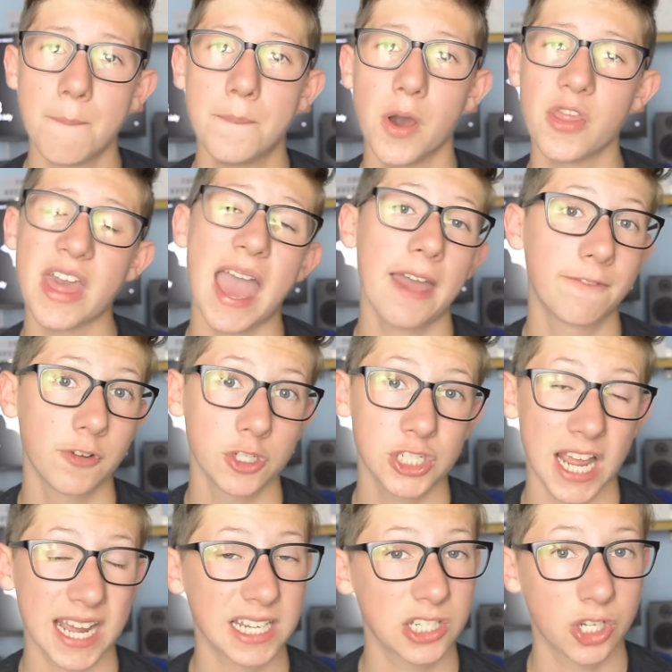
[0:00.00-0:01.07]
But the headphone
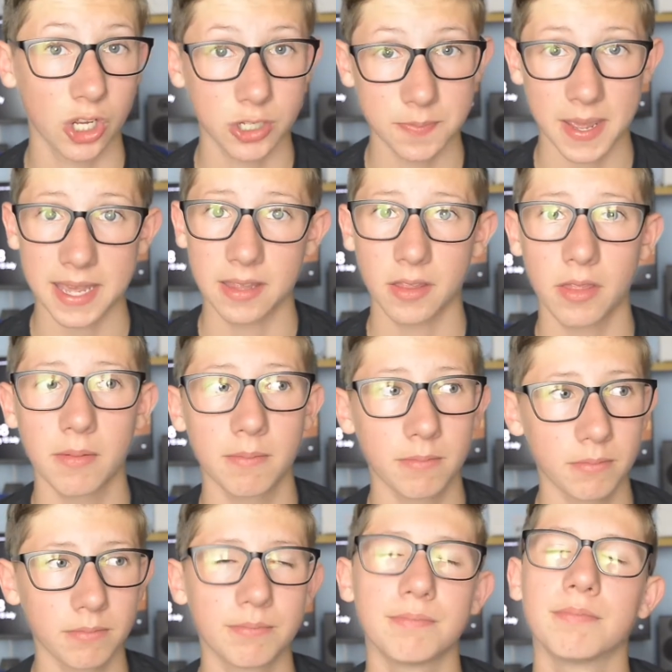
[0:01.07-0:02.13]
jack does make
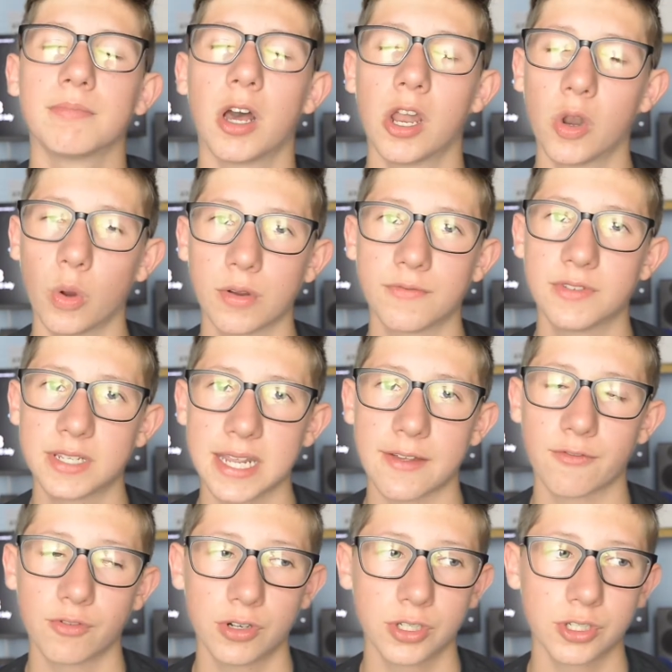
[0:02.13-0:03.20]
a lot of
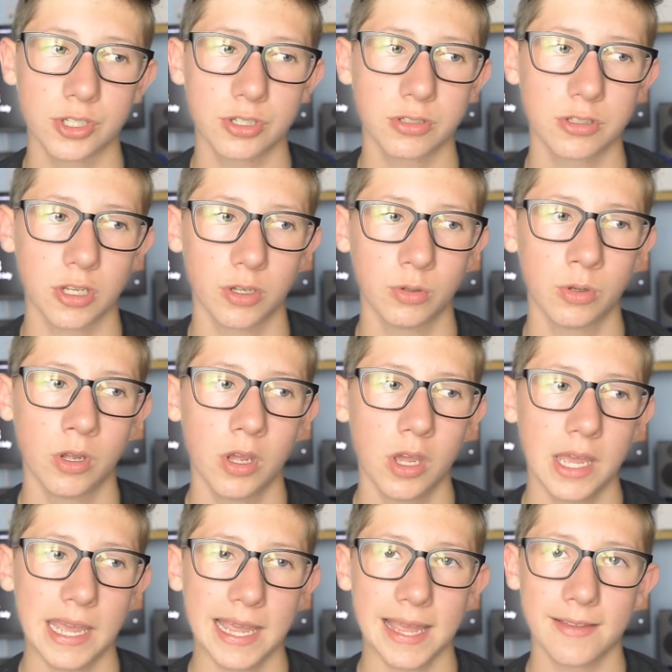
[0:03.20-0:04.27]
difference, so
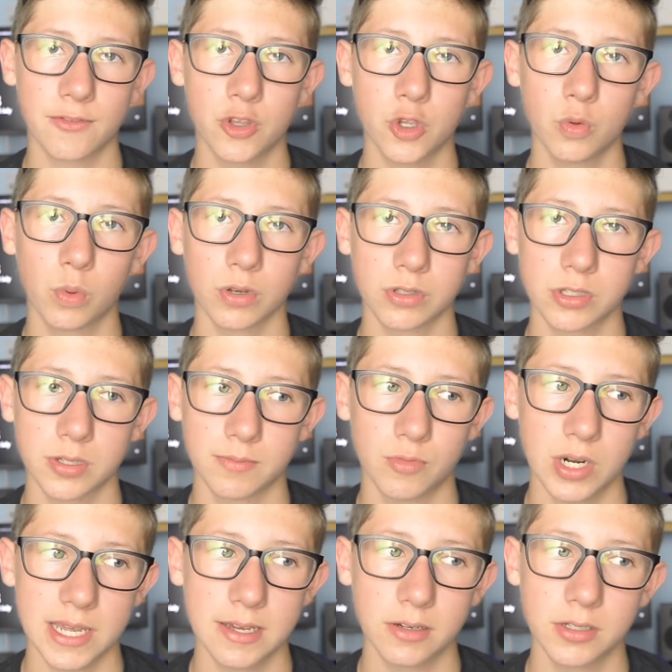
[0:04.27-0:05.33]
if you want some
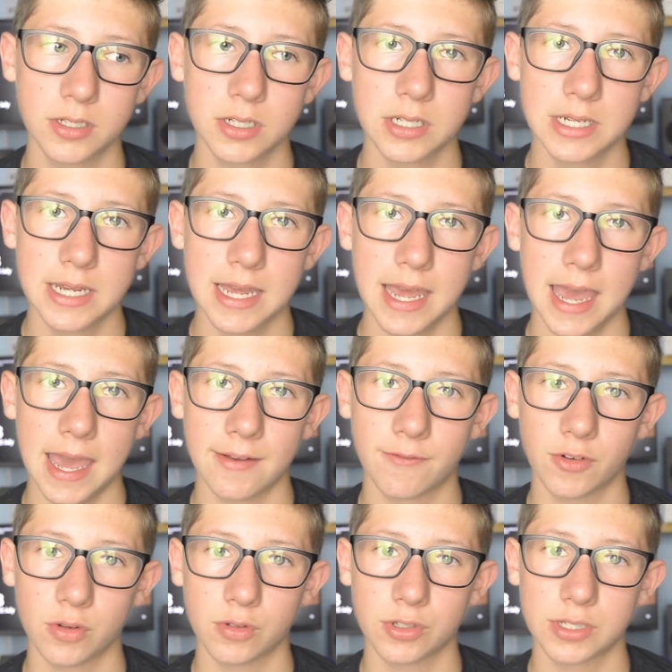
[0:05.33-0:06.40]
really good
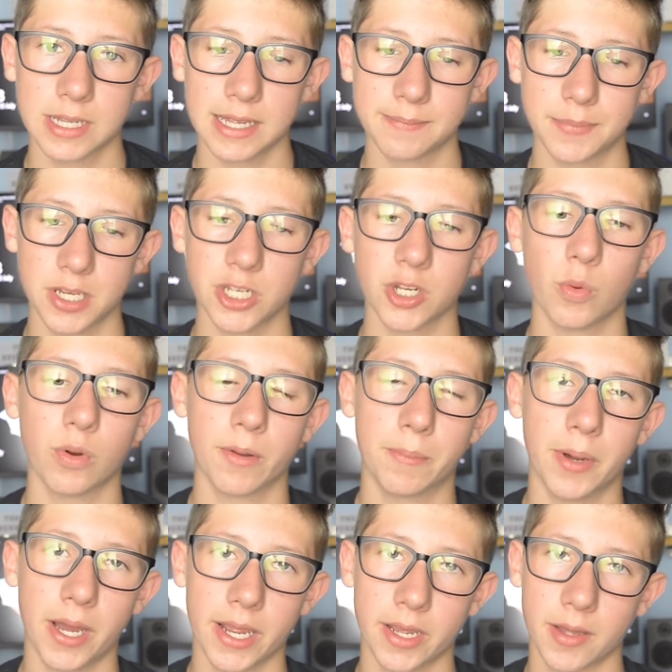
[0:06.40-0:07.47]
headphones but you don't want to
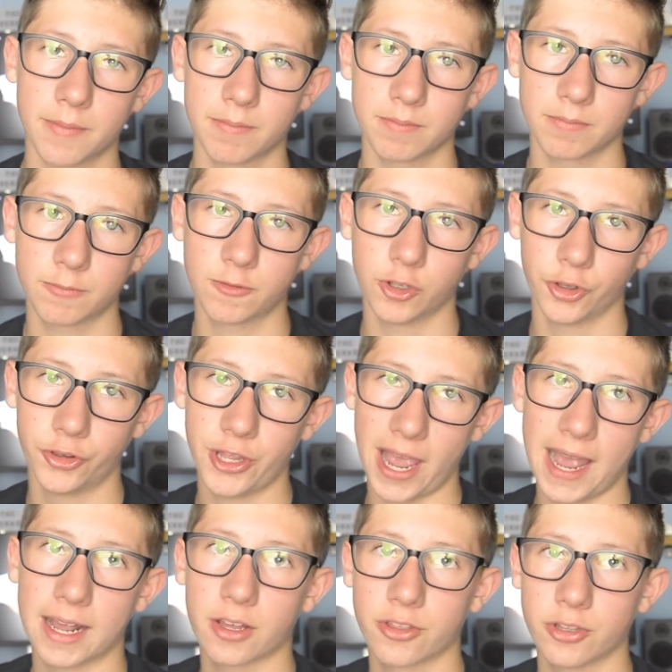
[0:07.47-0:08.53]
buy a full
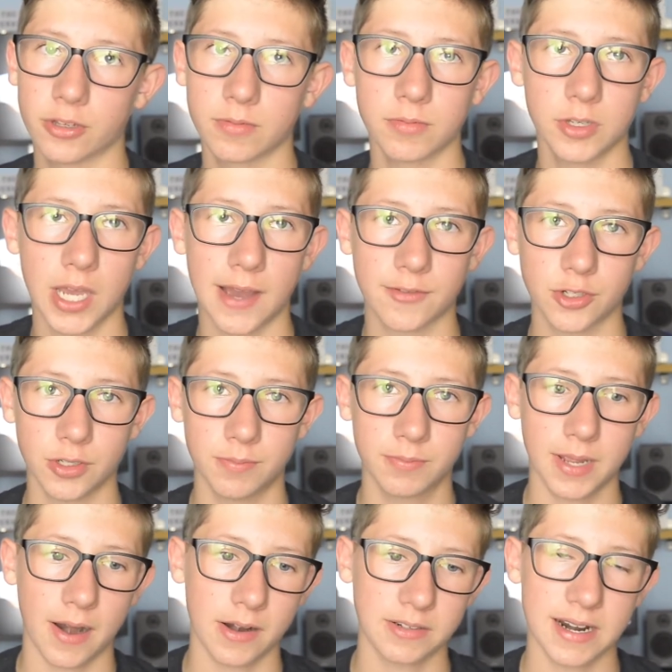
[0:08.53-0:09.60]
DAC that you have to
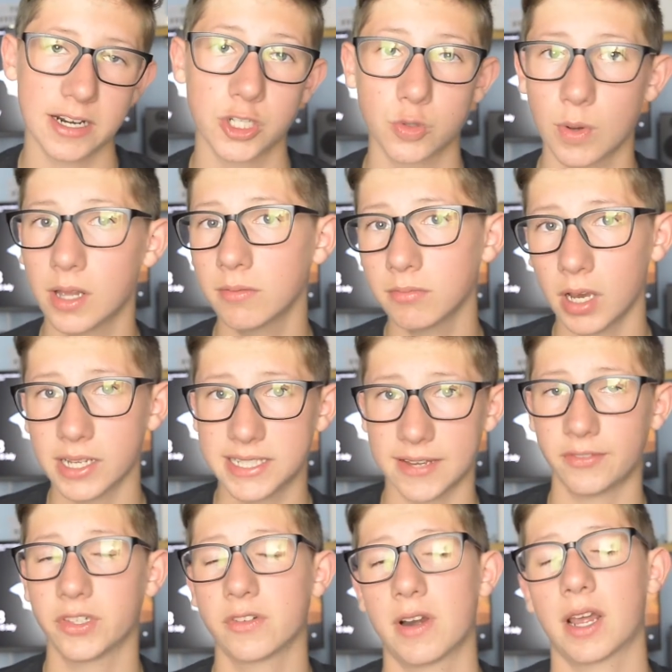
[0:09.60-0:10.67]
carry around as well, I
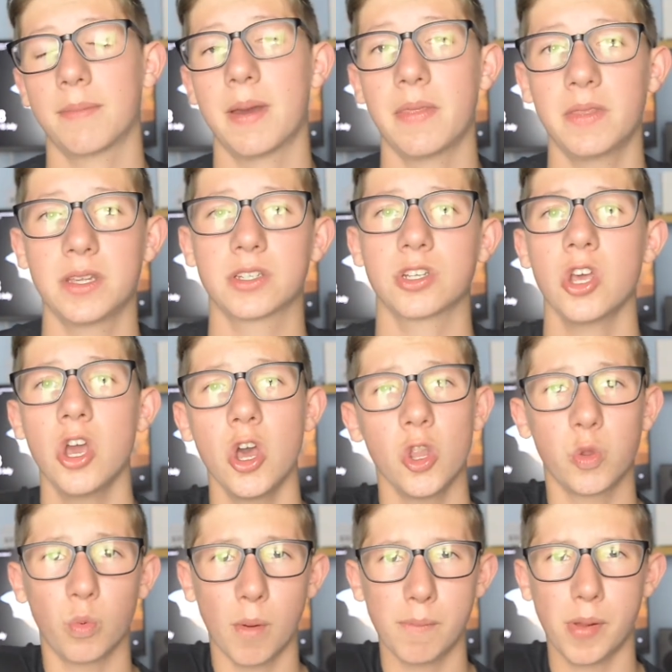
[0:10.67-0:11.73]
definitely recommend this.
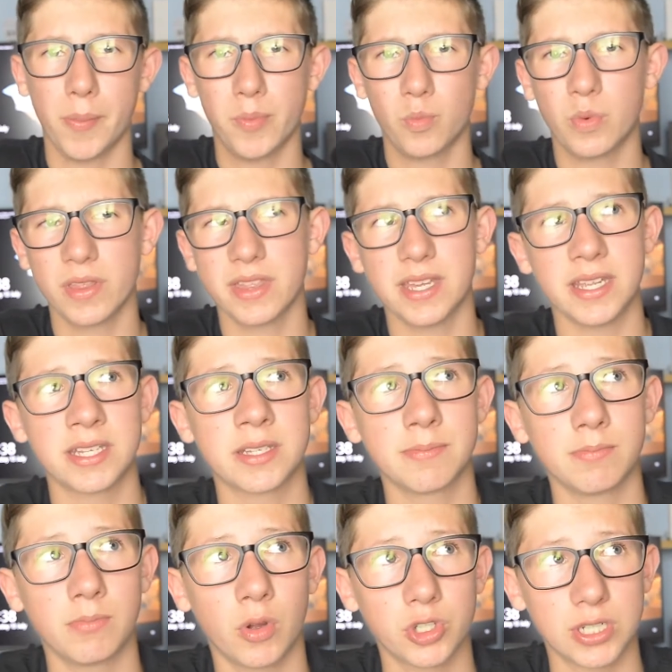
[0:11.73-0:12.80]
The one problem with this
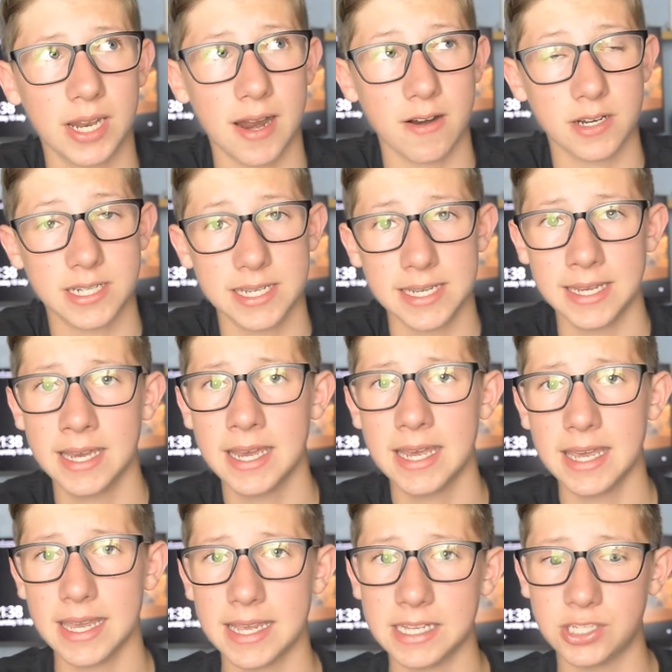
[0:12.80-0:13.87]
modularity
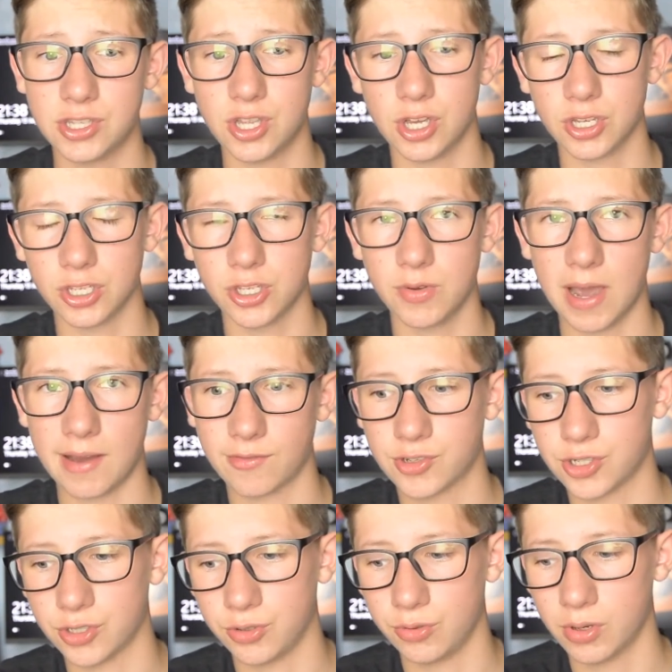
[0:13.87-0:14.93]
is that you have
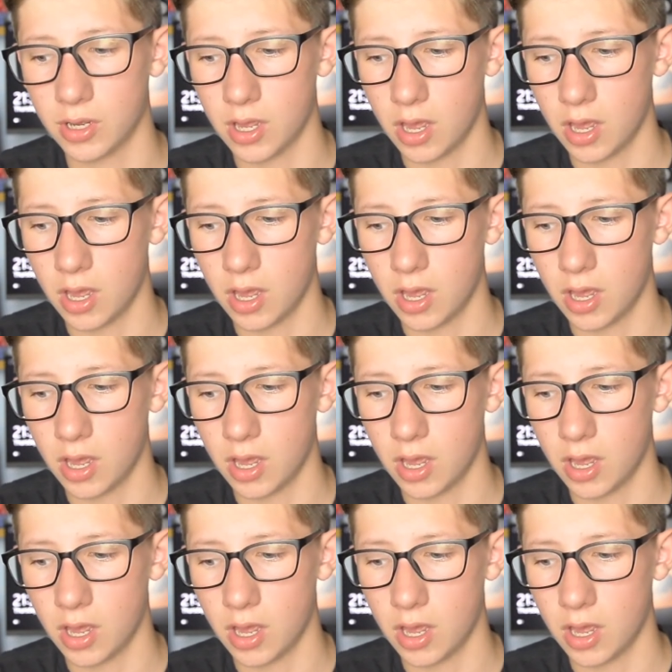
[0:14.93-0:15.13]
to